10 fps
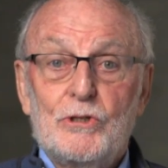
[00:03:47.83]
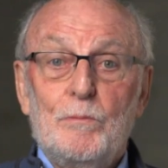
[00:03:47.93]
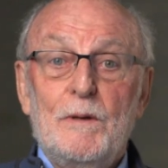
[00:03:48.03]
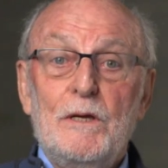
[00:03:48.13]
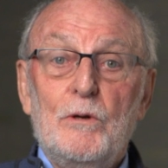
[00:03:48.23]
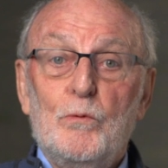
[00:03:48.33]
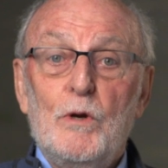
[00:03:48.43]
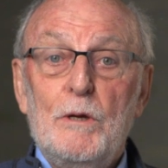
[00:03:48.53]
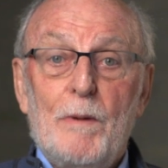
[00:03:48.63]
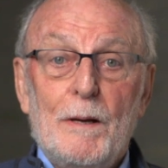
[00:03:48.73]
to be
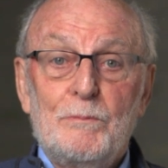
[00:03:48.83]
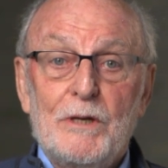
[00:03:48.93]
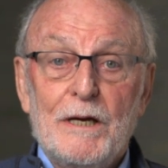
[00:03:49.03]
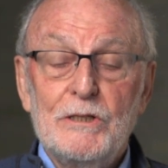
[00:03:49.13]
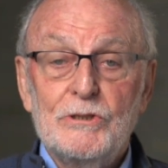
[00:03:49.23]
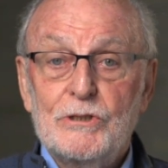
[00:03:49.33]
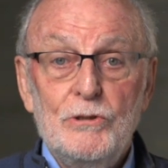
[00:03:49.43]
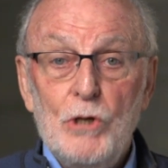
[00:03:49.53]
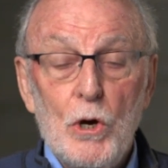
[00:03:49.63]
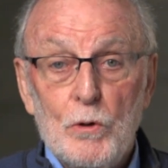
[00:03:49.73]

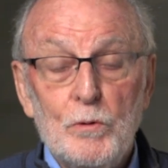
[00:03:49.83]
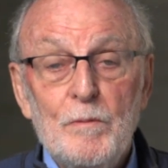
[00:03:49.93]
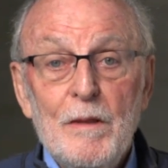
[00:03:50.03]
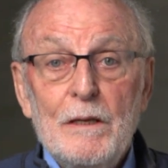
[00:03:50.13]
rebaptized? No.